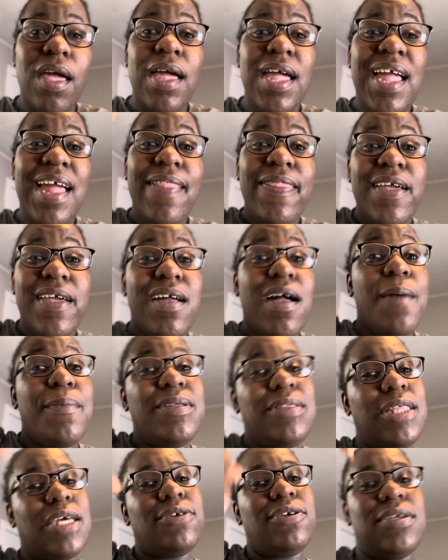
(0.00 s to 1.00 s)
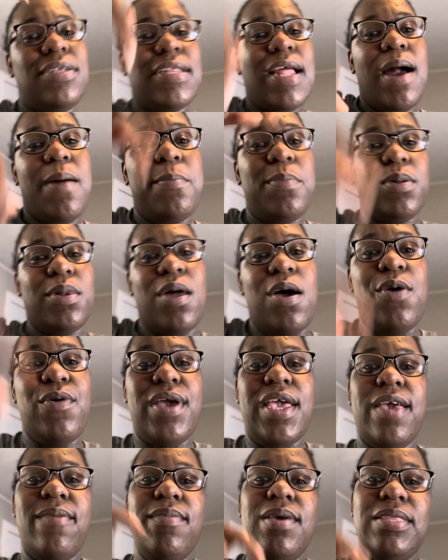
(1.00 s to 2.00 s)
in the comment section down below,
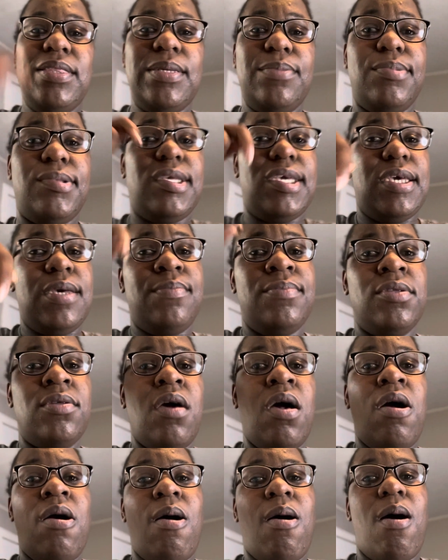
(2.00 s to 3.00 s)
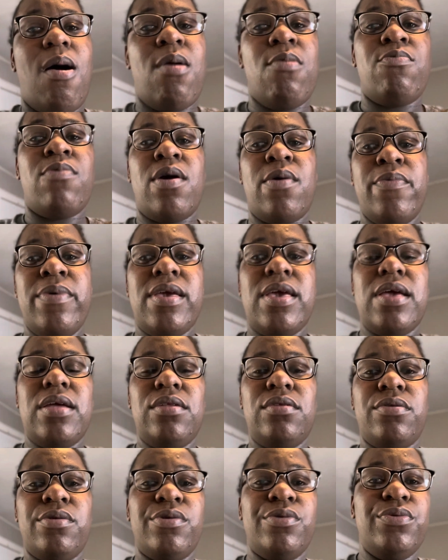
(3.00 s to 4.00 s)
give me some tips on what we can
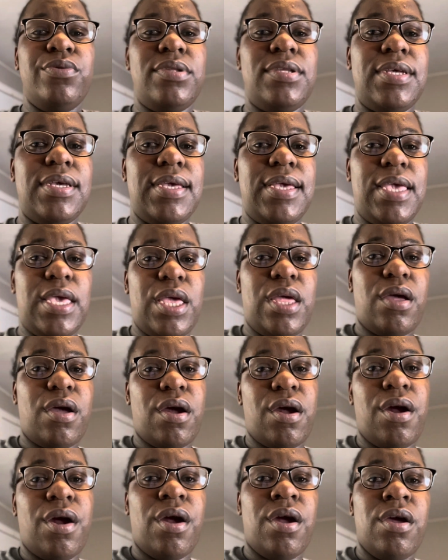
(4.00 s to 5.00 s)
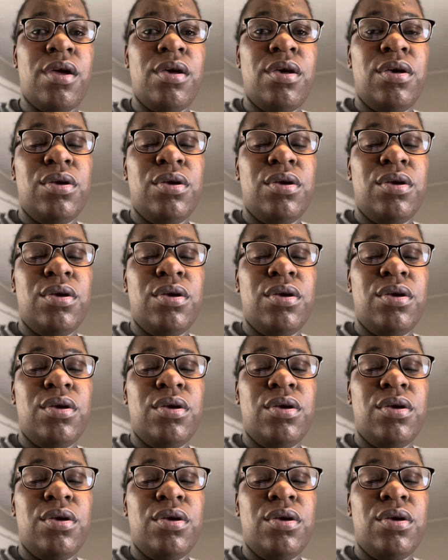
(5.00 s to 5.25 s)
do to get her